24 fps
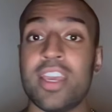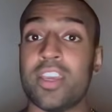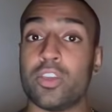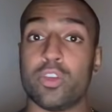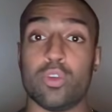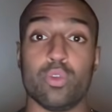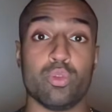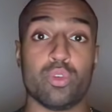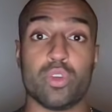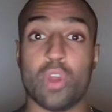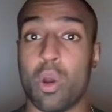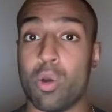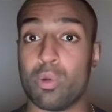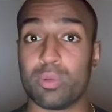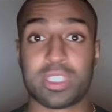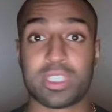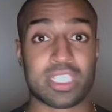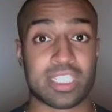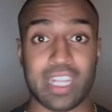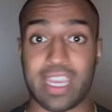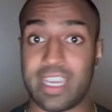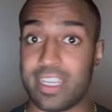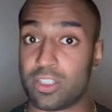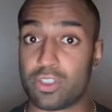you don't
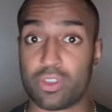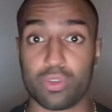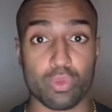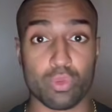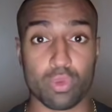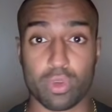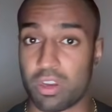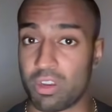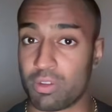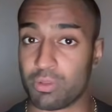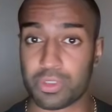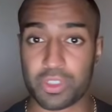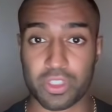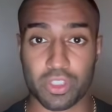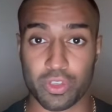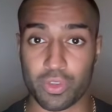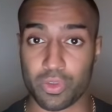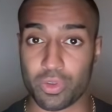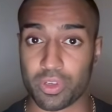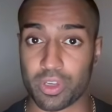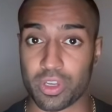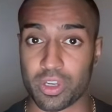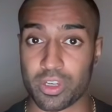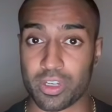stay too close to
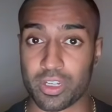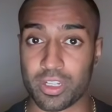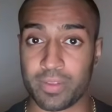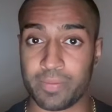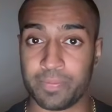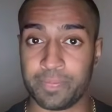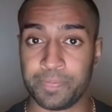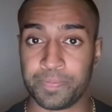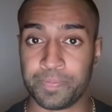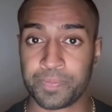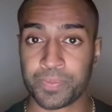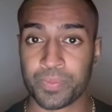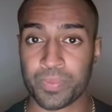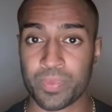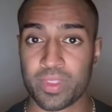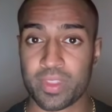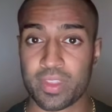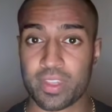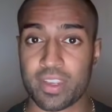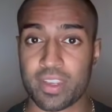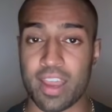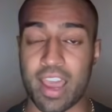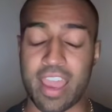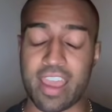your girl.
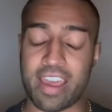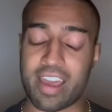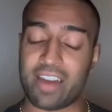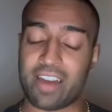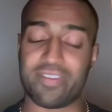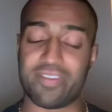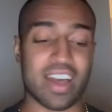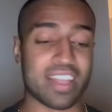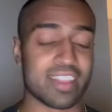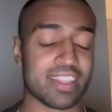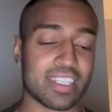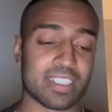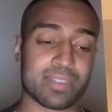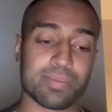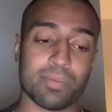I've had this